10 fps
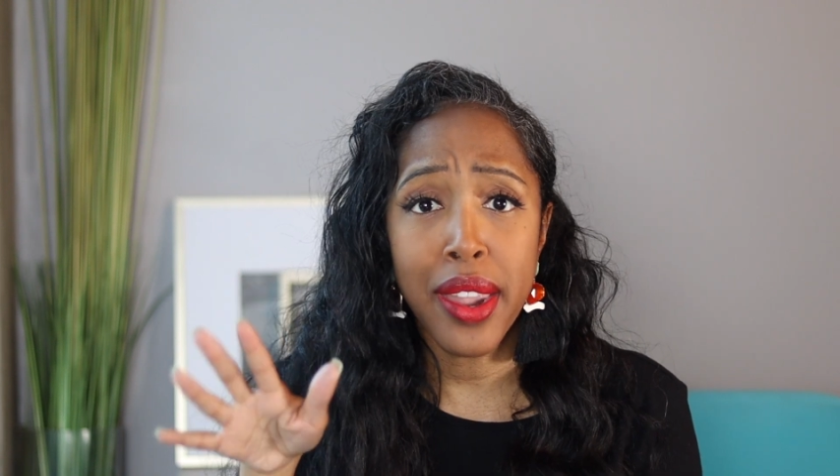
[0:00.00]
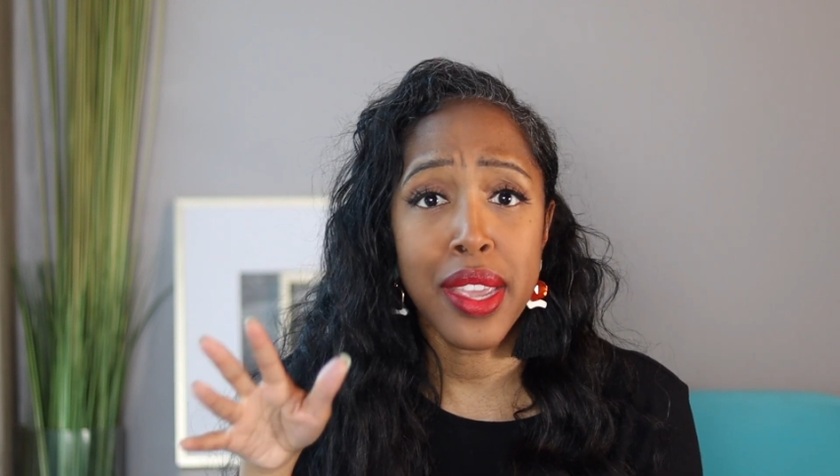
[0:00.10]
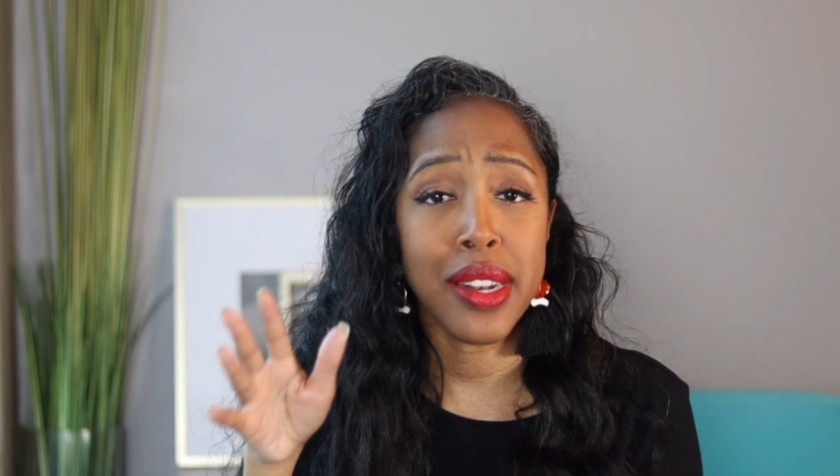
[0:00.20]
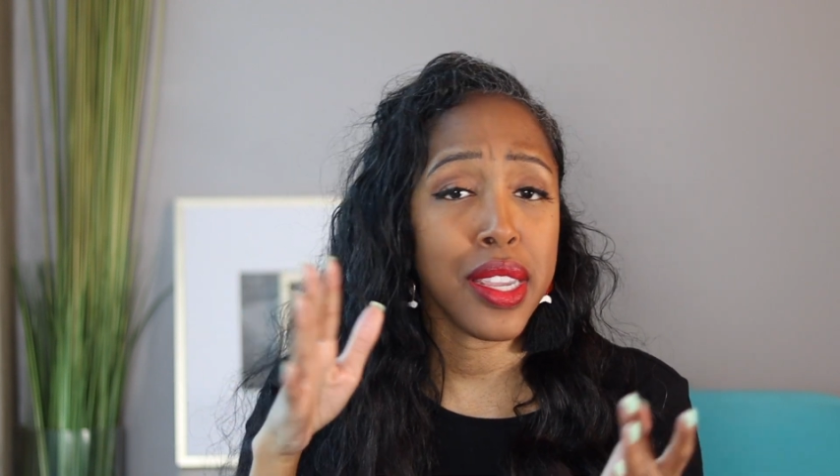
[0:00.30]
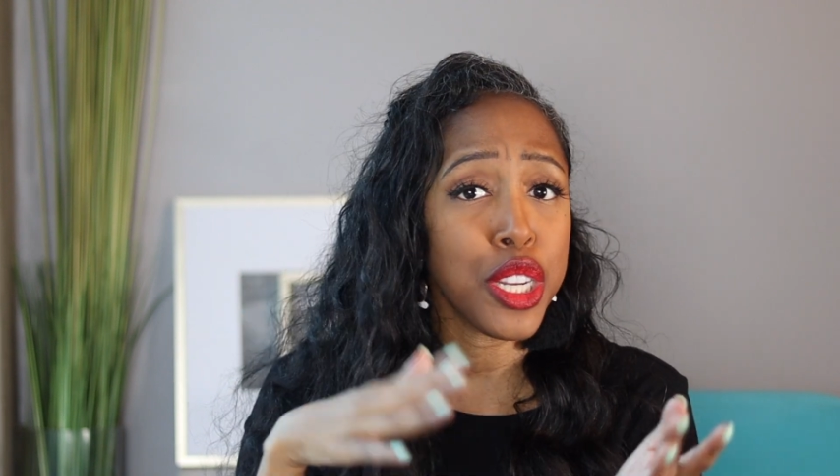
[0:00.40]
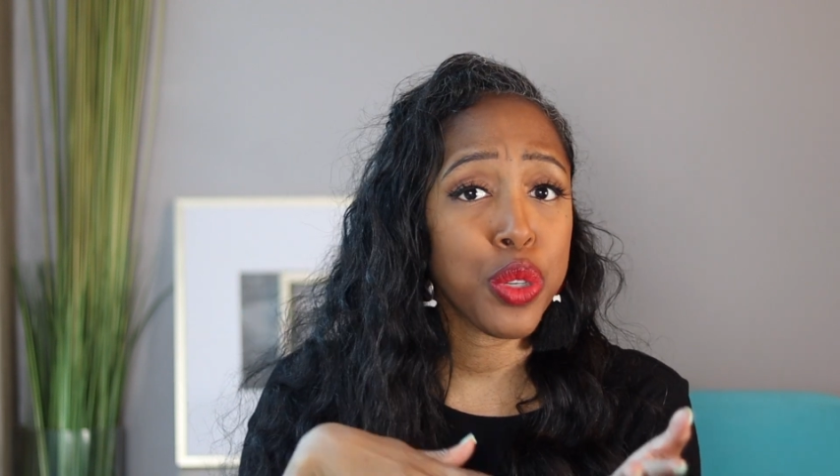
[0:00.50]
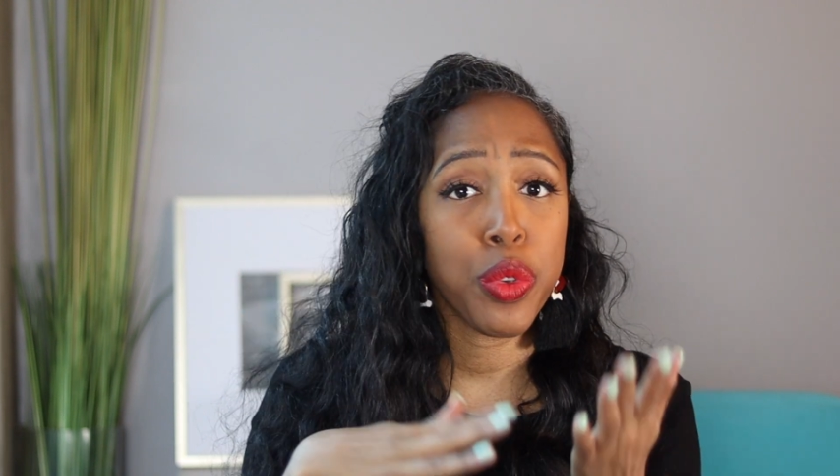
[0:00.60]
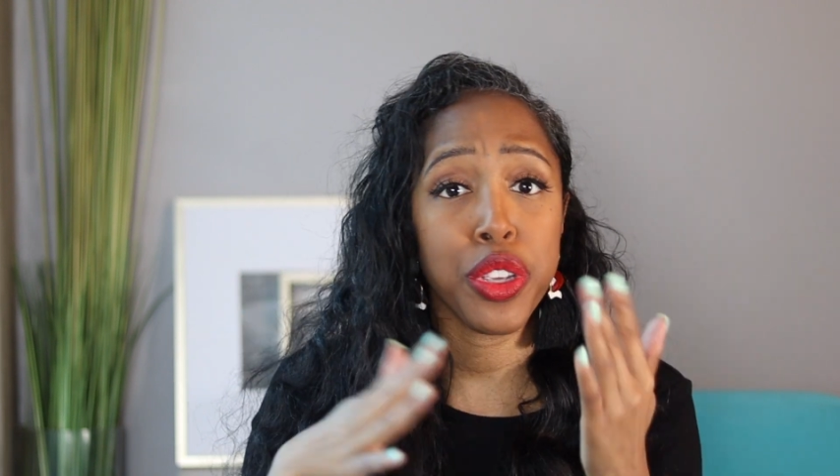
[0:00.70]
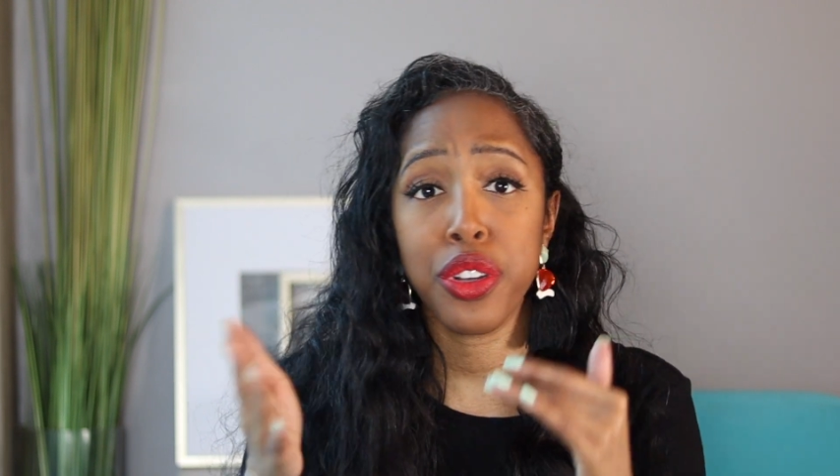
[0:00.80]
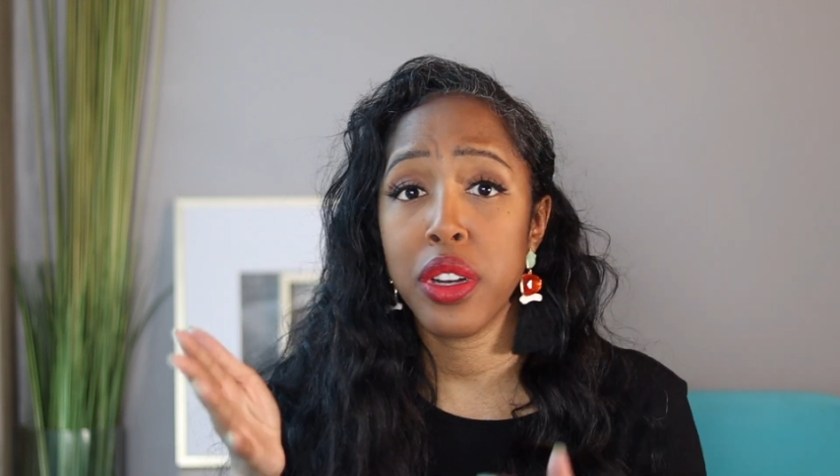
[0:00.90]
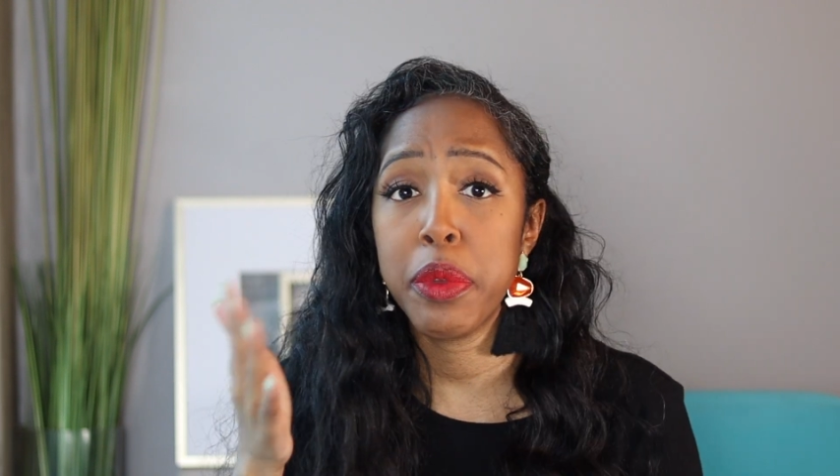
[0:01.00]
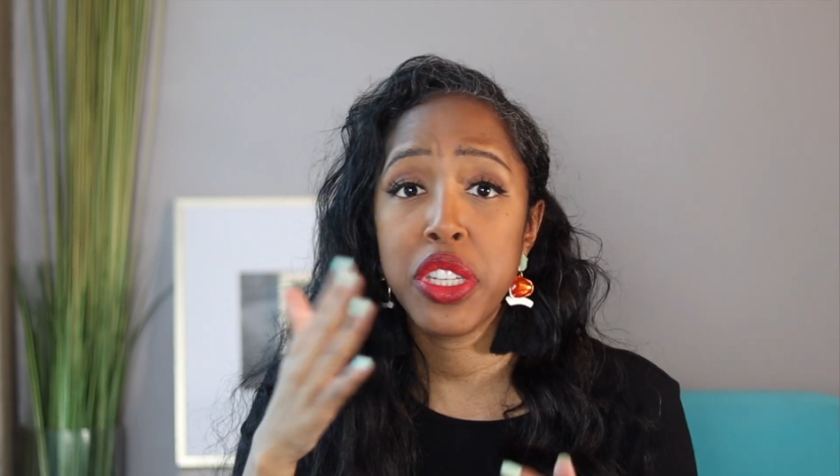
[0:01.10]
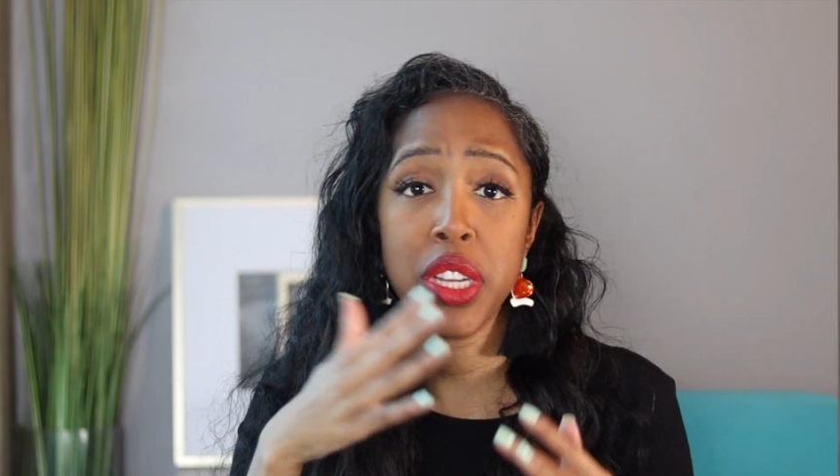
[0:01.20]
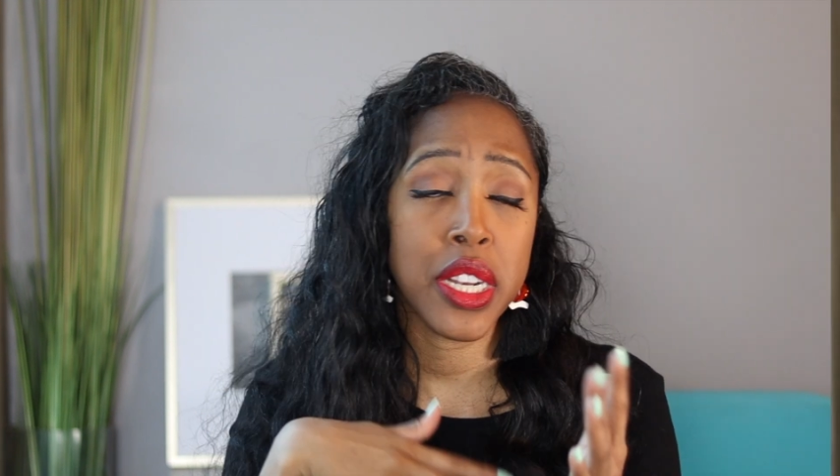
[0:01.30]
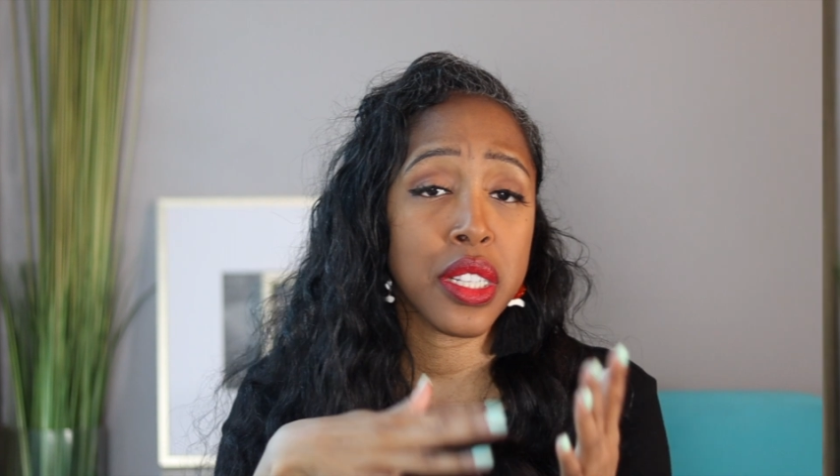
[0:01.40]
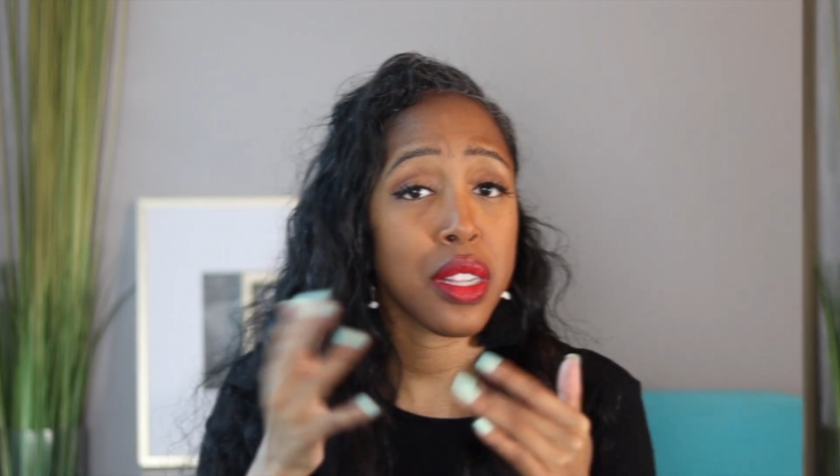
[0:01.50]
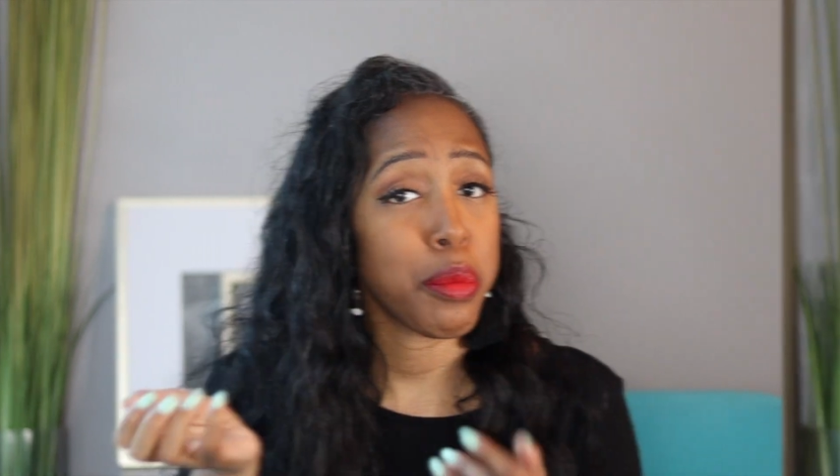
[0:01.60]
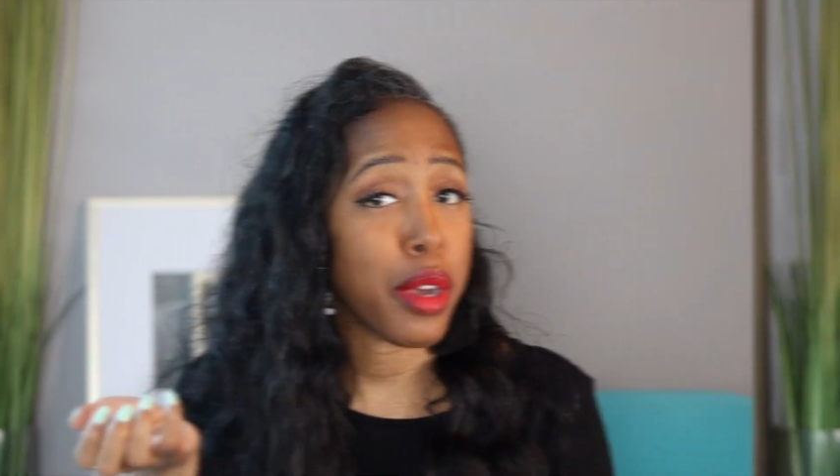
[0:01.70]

And each week you're going to be changing them